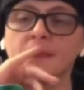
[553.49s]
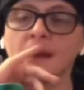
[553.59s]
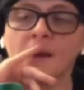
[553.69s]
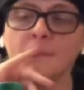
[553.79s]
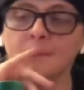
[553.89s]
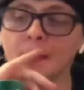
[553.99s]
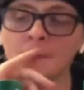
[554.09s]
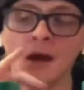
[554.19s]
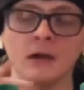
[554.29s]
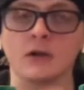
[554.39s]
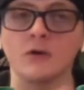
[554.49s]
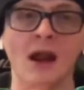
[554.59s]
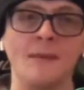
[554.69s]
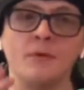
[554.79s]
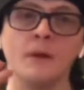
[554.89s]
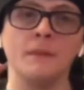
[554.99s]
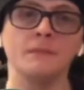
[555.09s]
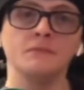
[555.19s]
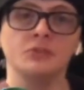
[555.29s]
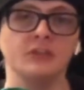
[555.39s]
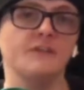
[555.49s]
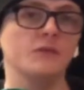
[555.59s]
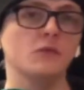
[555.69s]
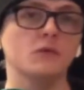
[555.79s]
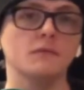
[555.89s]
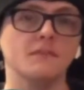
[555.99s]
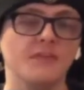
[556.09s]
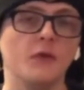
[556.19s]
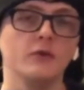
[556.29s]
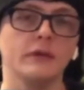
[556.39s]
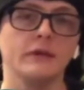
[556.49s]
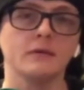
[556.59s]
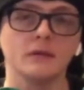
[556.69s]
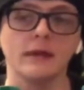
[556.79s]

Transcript: Now, I'm not gonna crap on G Fuel fully.